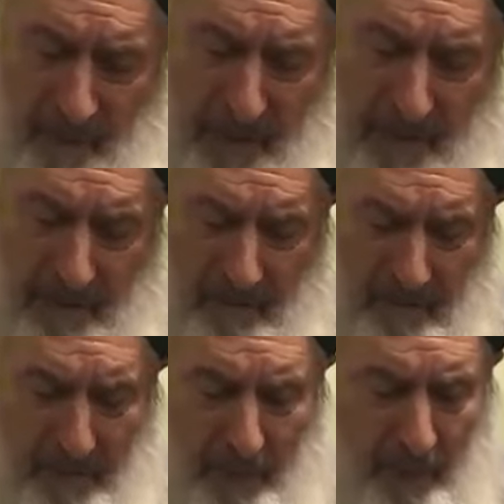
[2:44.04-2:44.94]
Not
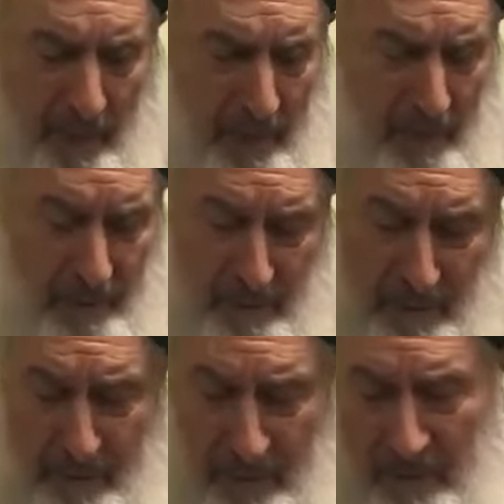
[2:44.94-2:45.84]
pure,
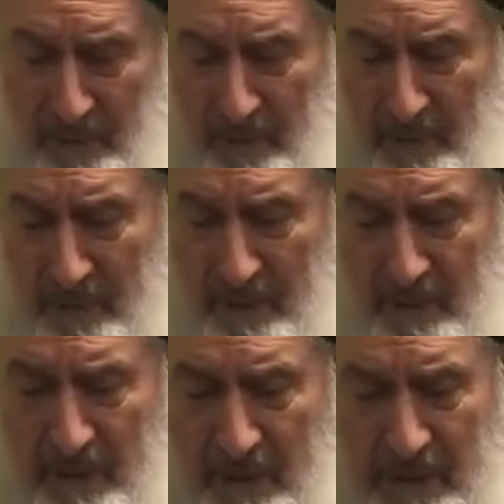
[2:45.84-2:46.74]

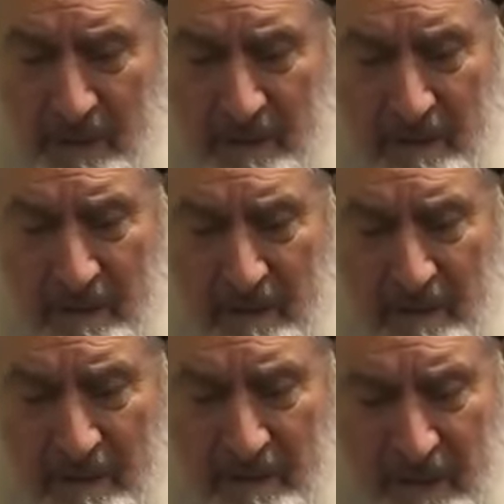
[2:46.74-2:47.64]
not
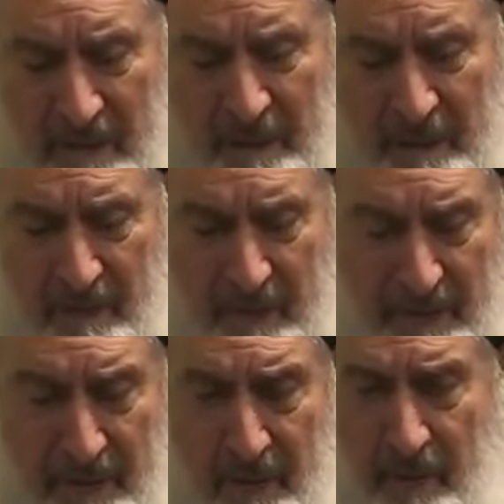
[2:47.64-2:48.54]
something, but
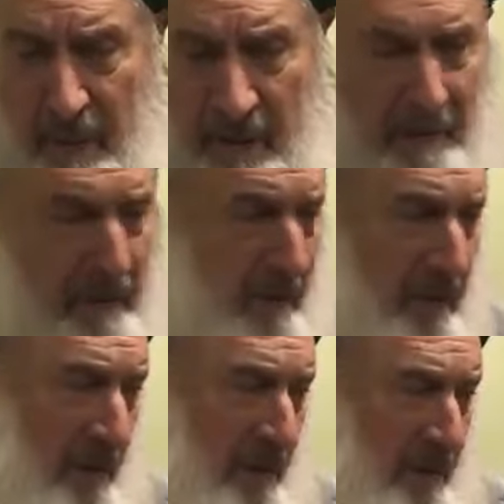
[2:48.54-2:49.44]
their love,
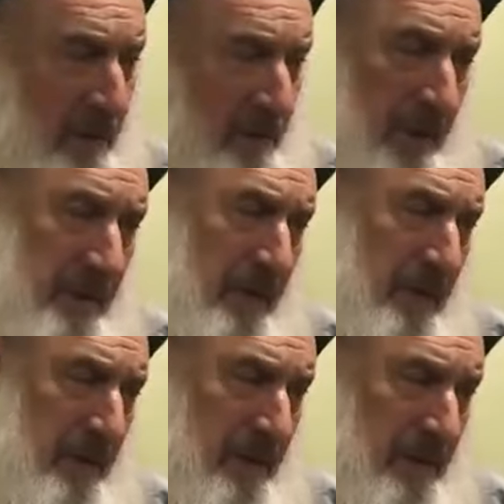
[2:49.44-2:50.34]

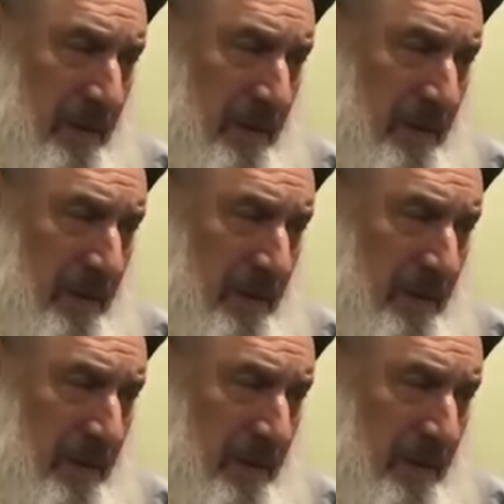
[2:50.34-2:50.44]
mashallah.